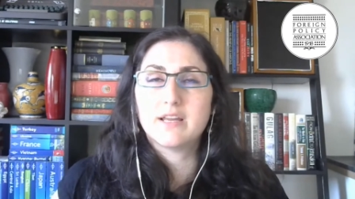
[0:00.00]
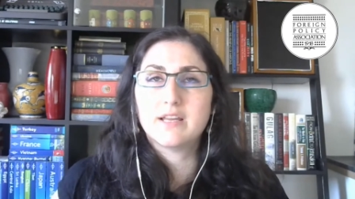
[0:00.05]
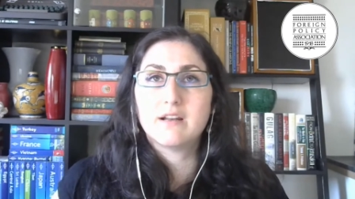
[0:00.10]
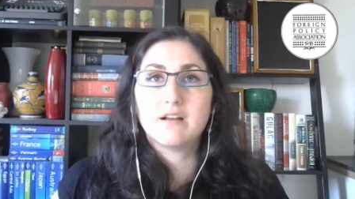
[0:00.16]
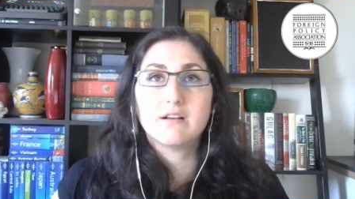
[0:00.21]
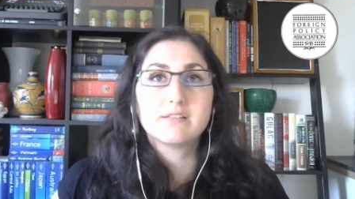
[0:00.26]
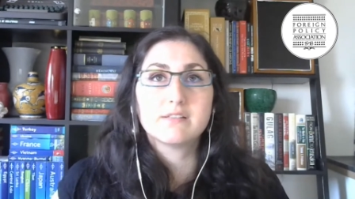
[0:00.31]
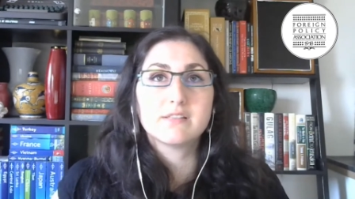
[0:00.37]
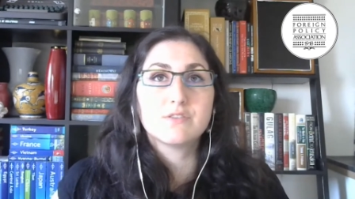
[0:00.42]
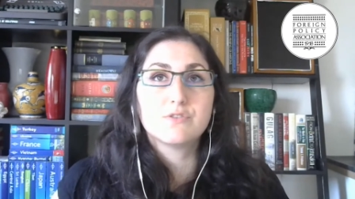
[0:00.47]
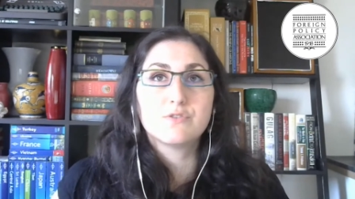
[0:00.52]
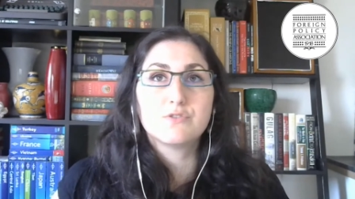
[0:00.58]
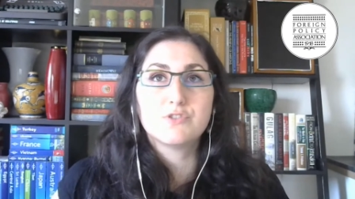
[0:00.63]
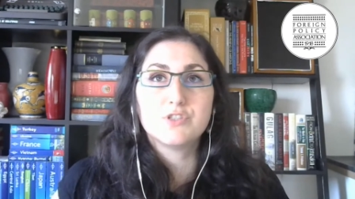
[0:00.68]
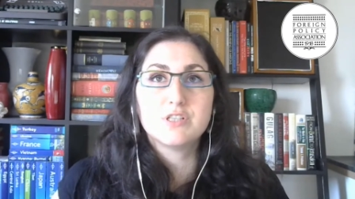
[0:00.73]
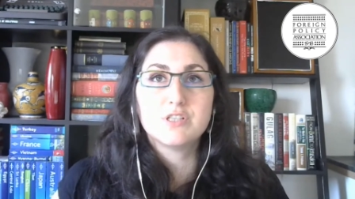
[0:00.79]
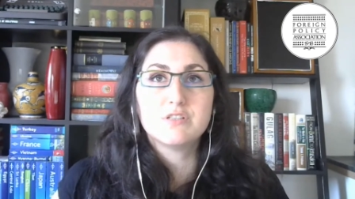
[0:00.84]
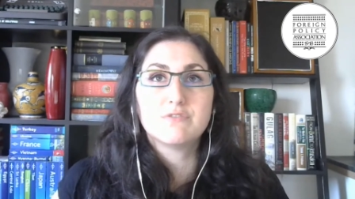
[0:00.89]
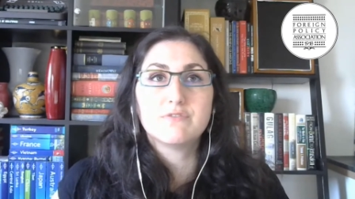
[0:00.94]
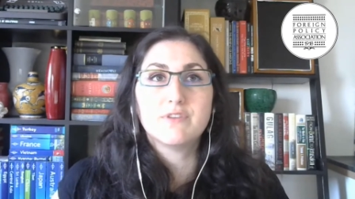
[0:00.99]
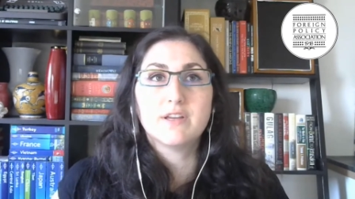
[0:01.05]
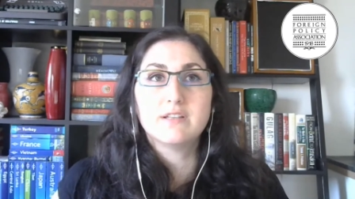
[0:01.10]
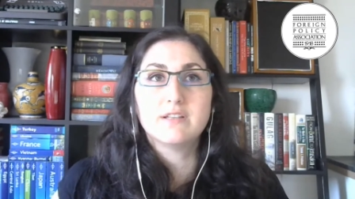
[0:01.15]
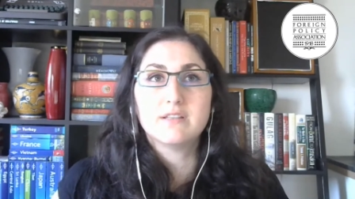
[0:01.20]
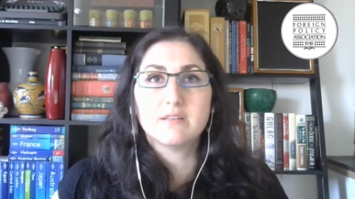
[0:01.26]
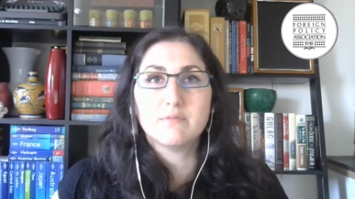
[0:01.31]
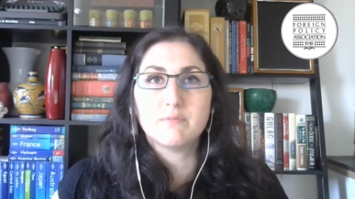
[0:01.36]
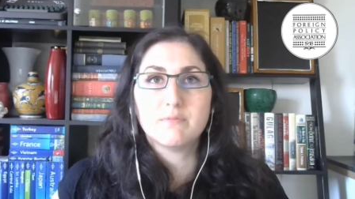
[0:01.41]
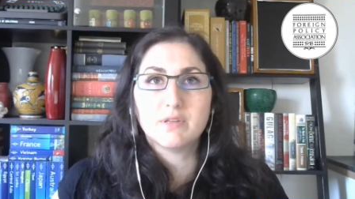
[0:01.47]
And Aung San Suu Kyi
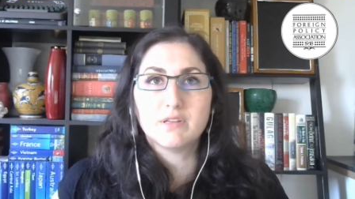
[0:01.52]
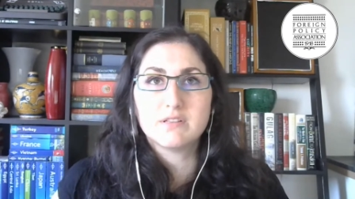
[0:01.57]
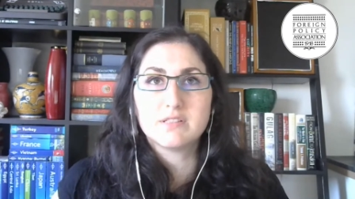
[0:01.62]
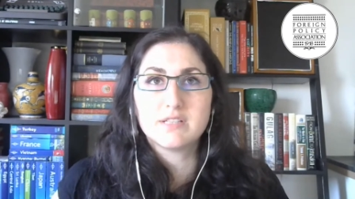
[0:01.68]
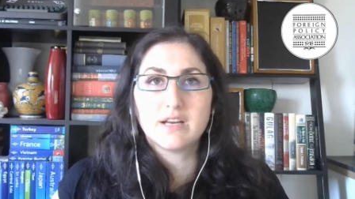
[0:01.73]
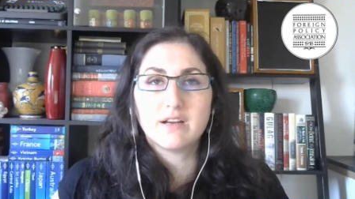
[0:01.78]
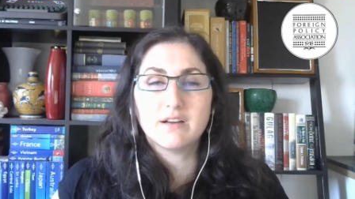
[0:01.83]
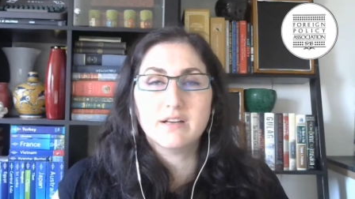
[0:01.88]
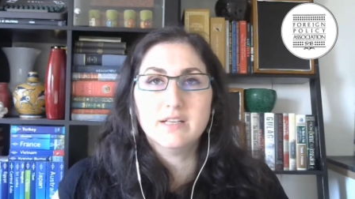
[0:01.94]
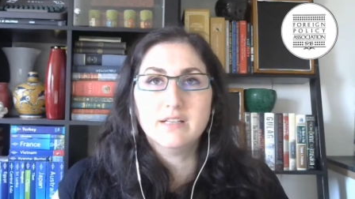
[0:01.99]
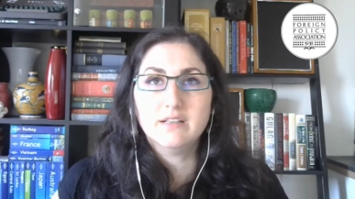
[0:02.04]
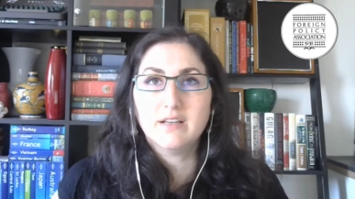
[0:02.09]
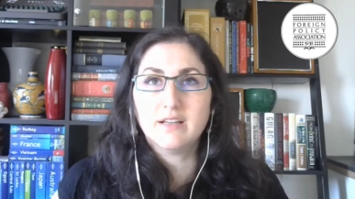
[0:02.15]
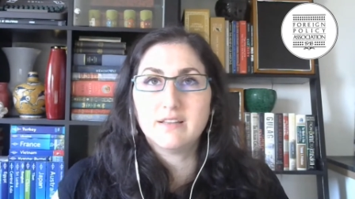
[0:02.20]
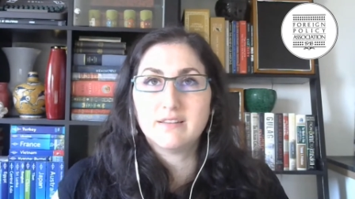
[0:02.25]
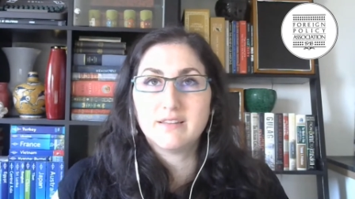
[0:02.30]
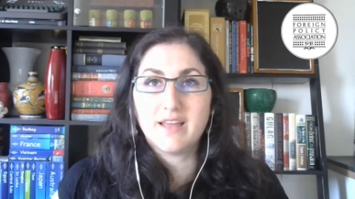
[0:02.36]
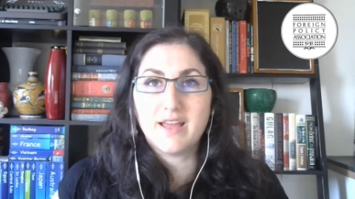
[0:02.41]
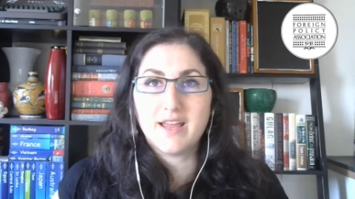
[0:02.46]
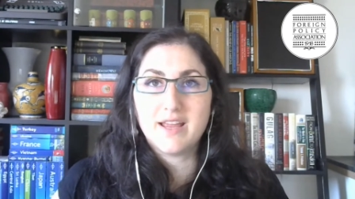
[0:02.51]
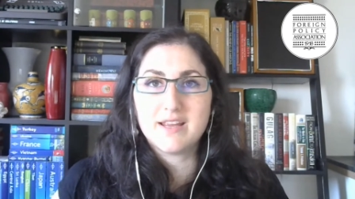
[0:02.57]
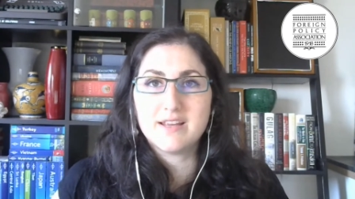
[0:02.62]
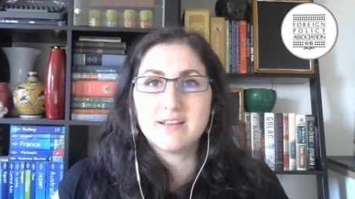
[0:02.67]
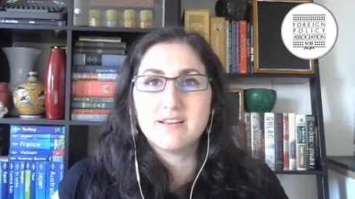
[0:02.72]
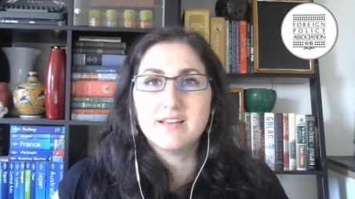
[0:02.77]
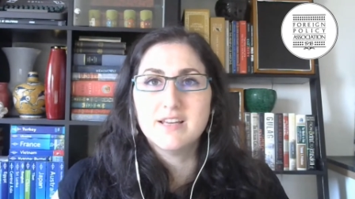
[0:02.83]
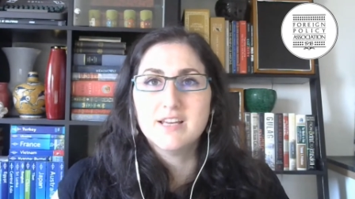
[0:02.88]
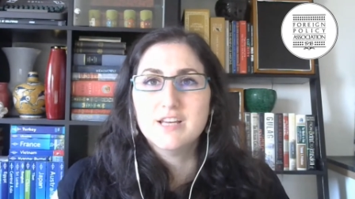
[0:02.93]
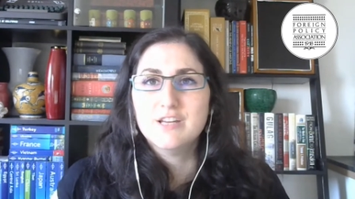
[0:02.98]
defended the military at The
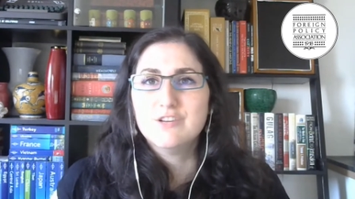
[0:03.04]
Hague.